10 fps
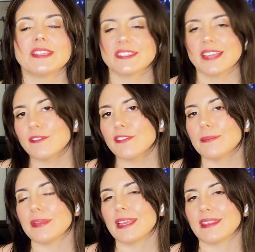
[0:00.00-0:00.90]
instead of
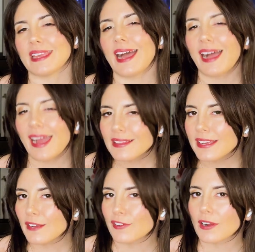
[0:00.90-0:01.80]
it being the
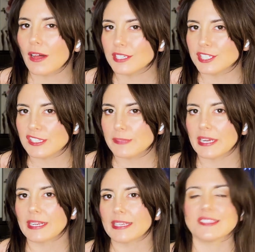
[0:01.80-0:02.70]
highlight of her college
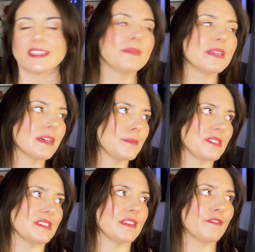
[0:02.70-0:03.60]
experience, it becomes
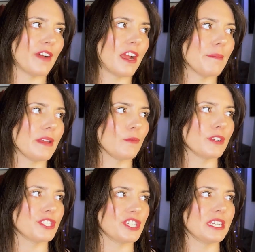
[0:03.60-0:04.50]
this environment
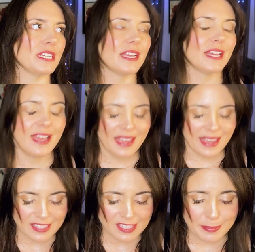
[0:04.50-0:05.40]
where she
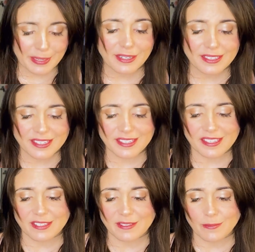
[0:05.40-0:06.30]
experiences
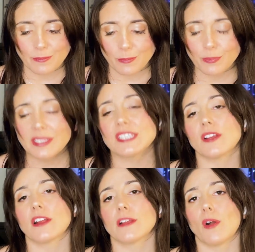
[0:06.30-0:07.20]
this really
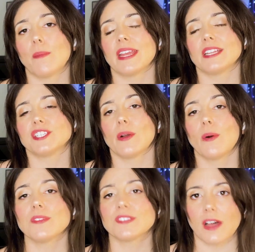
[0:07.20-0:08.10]
dark moment and she
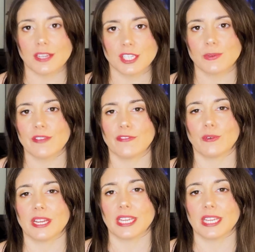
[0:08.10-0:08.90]
holds on to it for